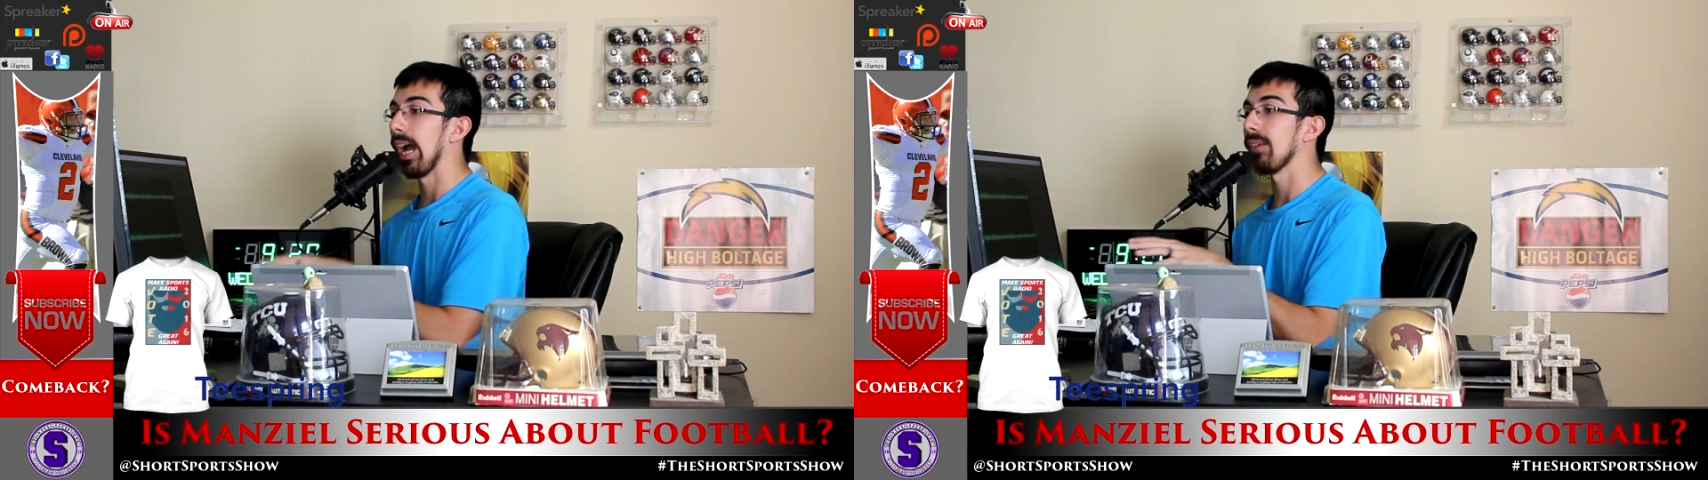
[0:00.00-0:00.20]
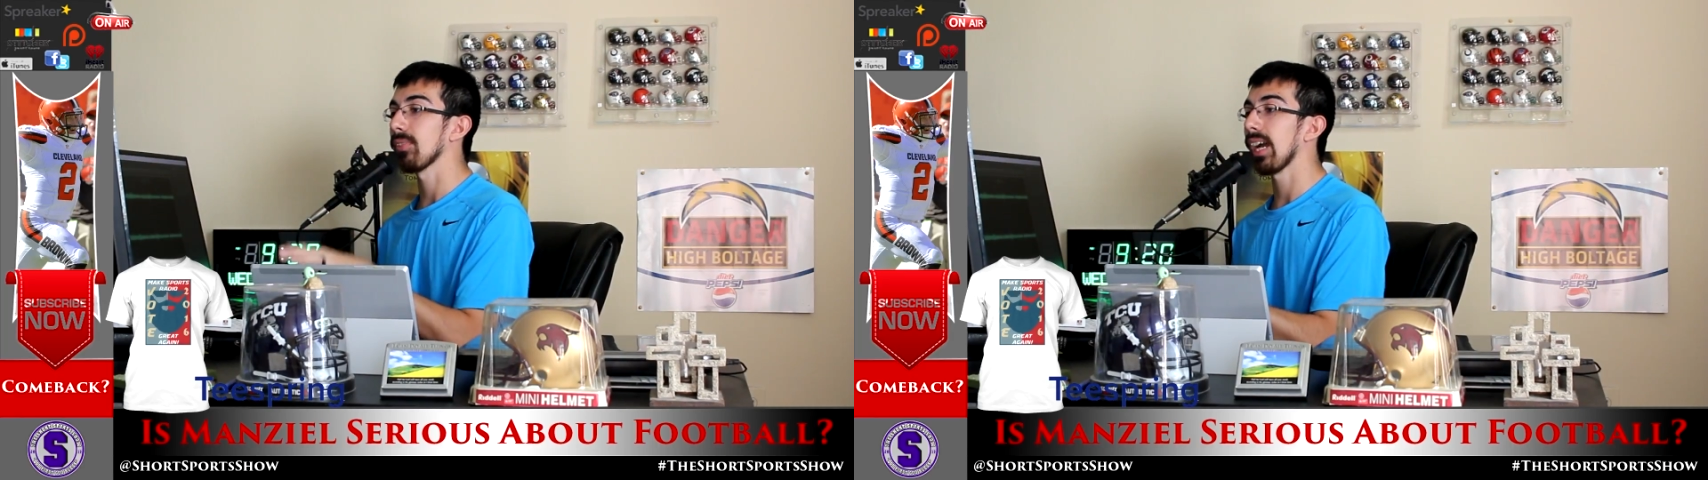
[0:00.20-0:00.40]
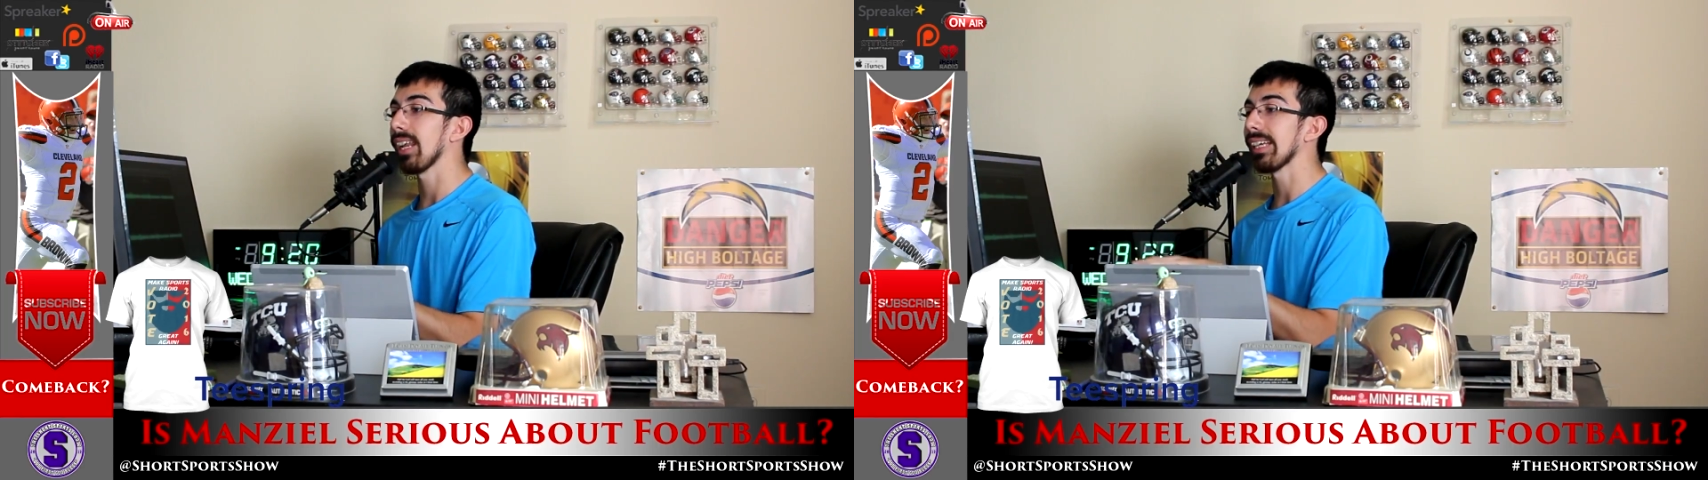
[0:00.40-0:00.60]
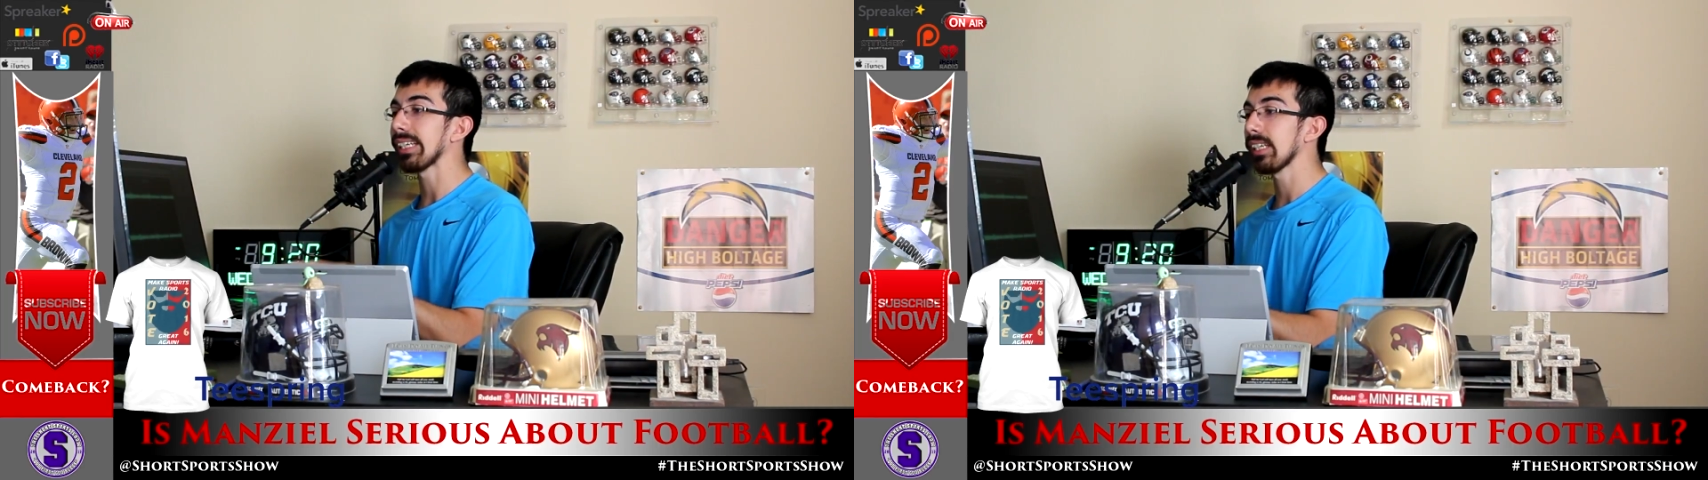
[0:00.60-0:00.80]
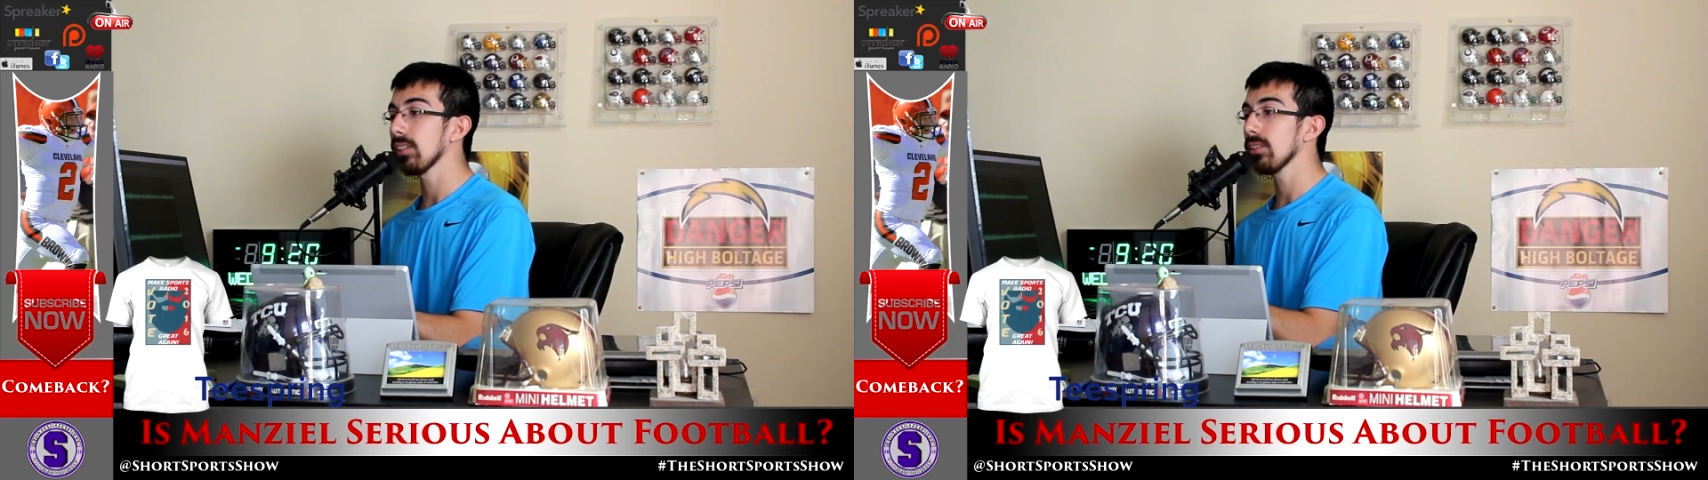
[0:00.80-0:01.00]
I've got a
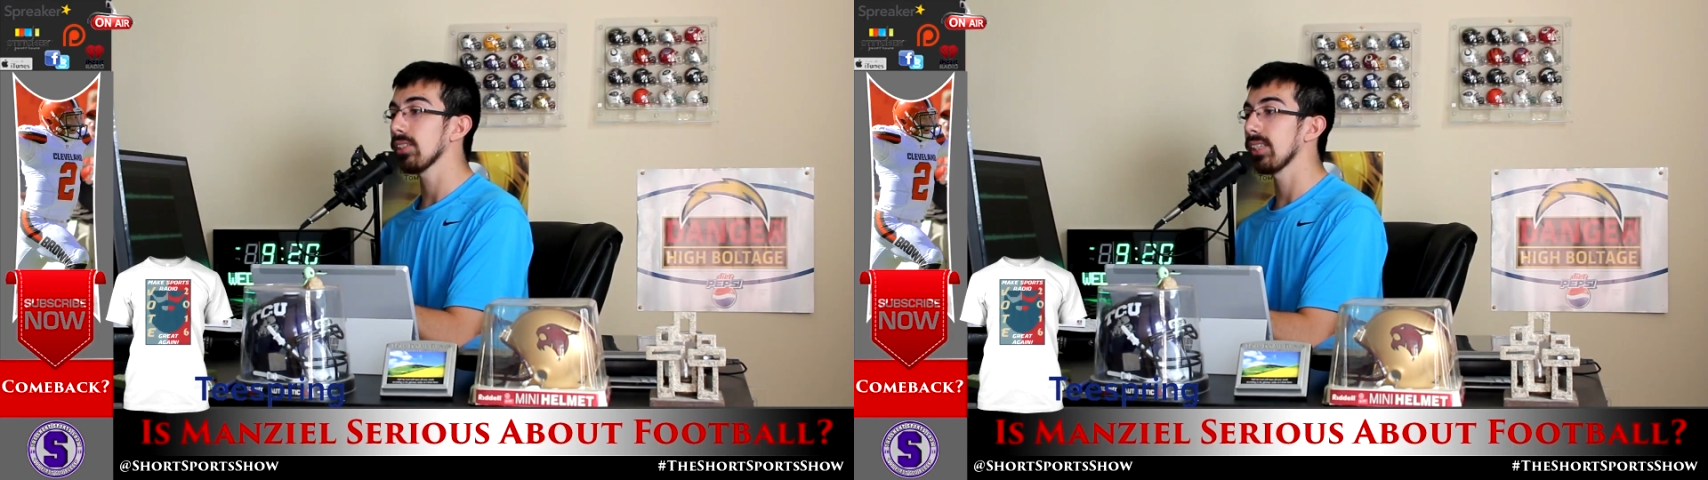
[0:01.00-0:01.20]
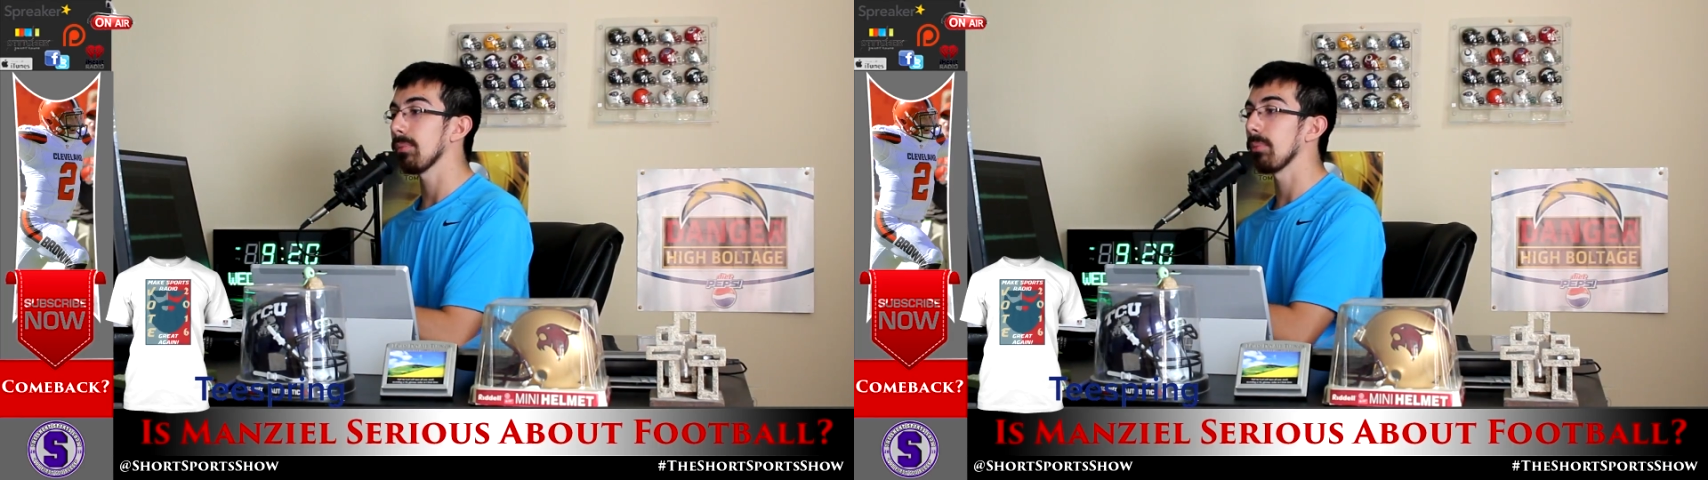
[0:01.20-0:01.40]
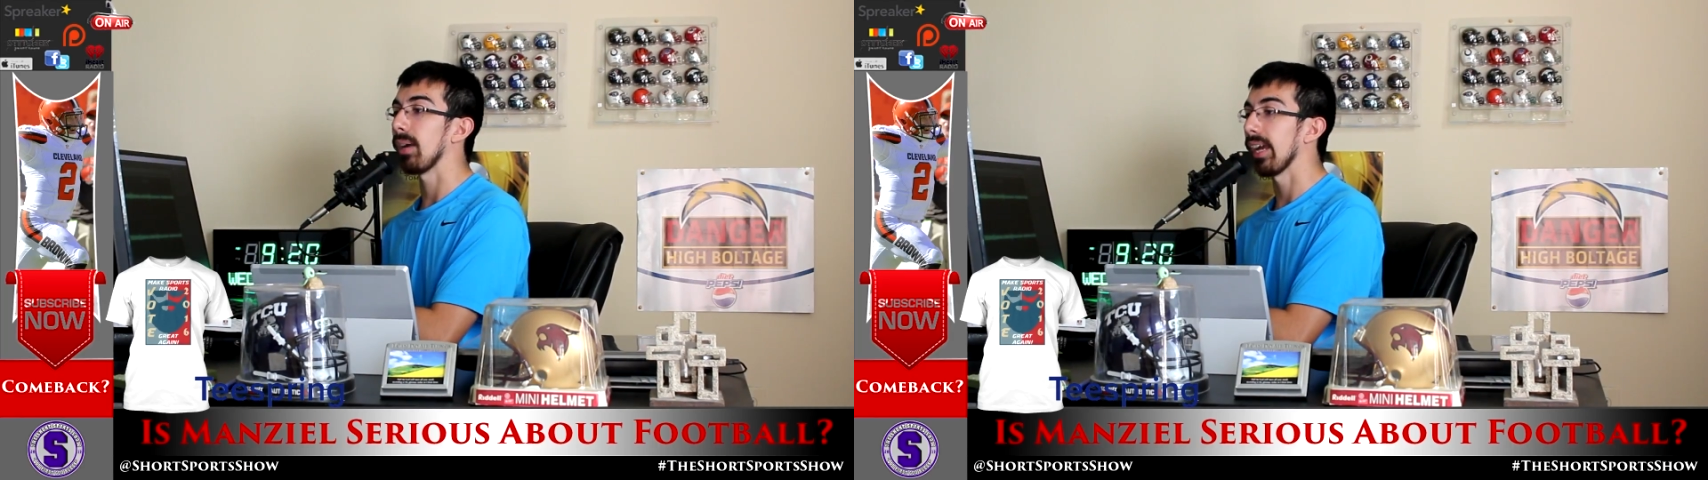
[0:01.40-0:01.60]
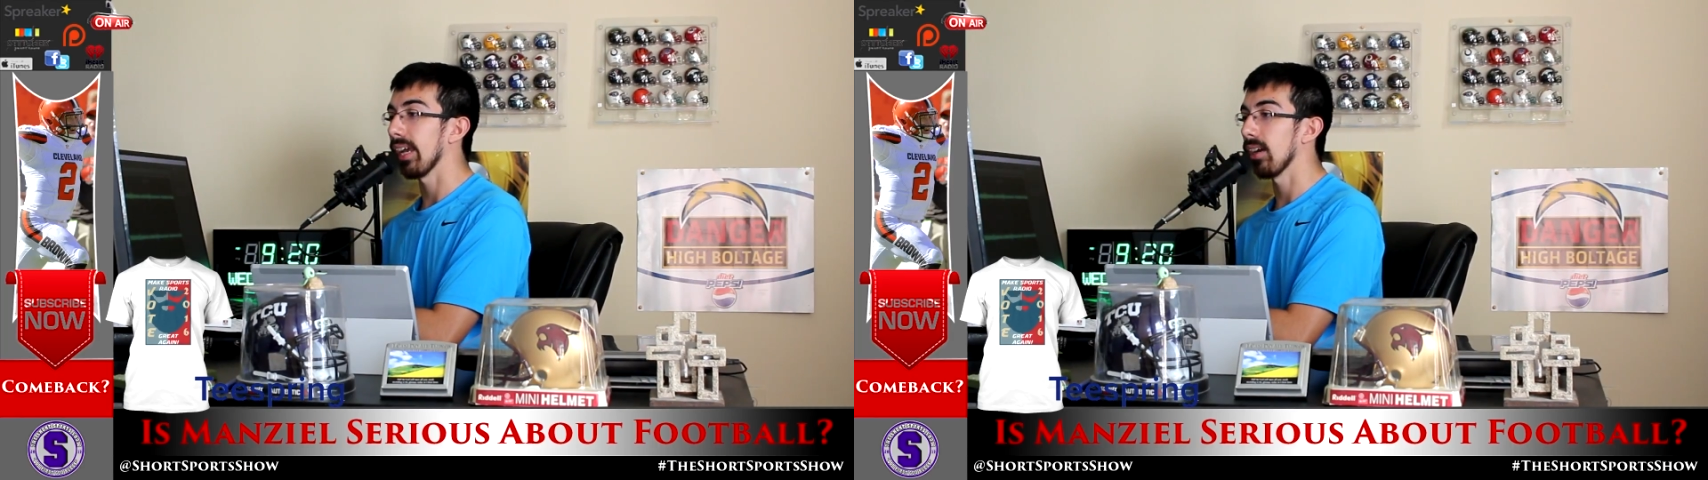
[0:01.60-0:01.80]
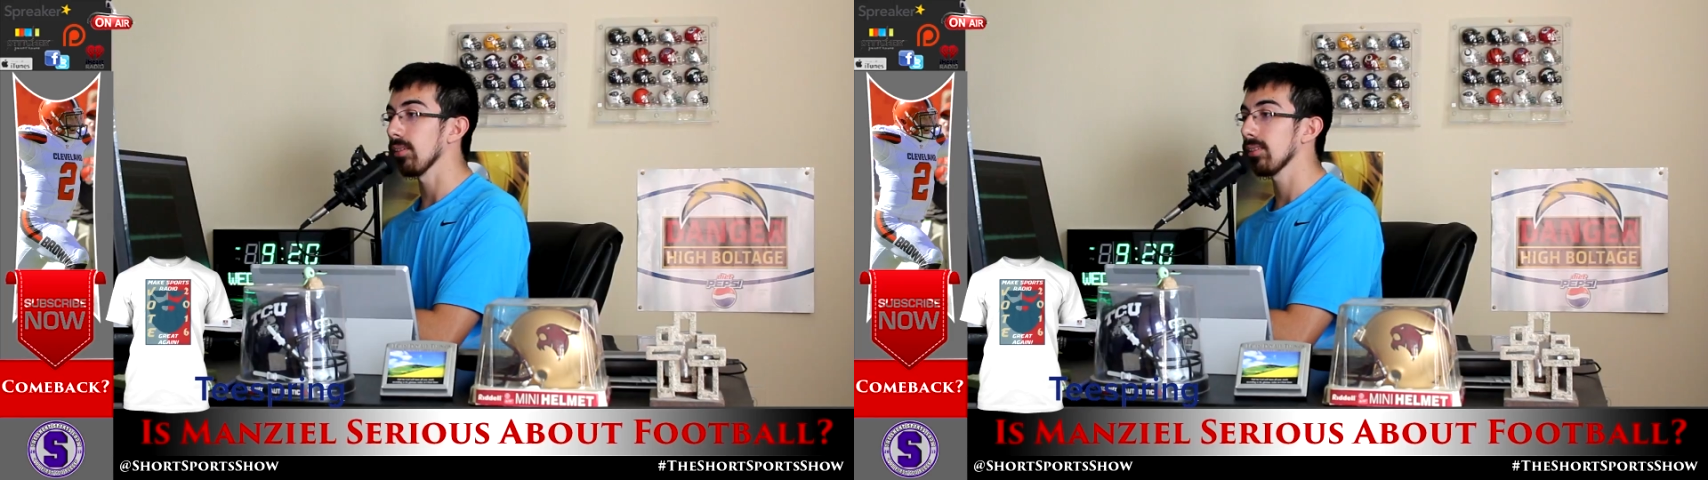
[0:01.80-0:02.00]
killer gym in my
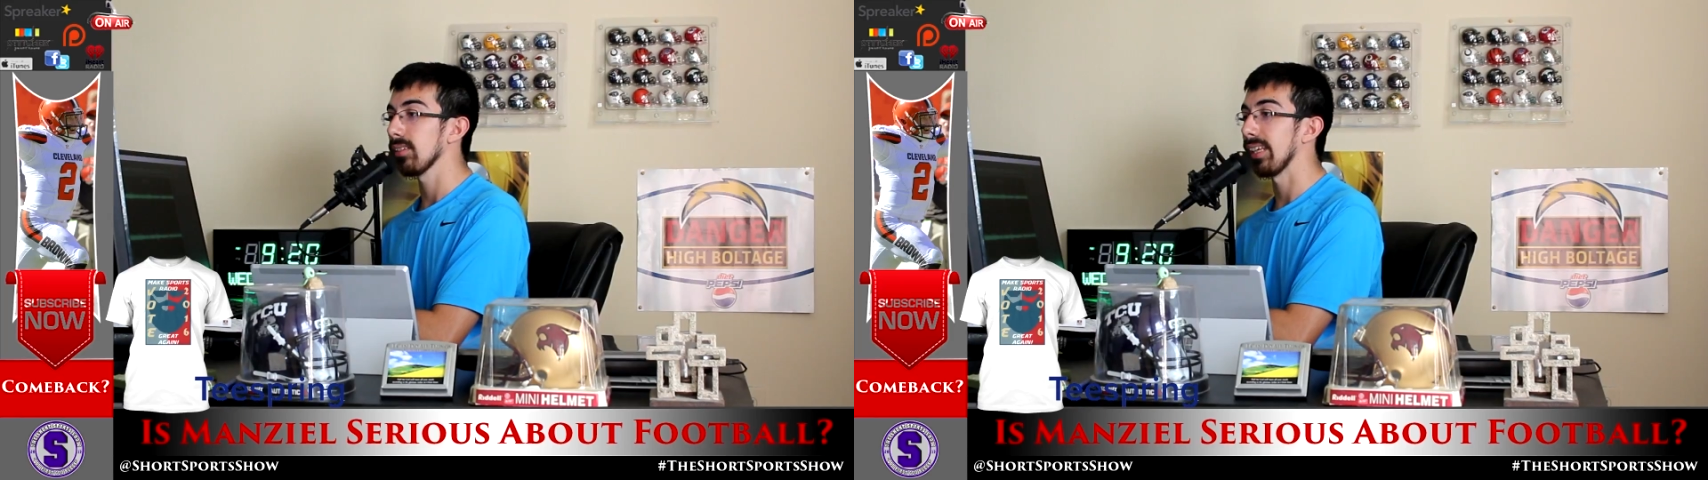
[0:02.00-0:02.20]
house,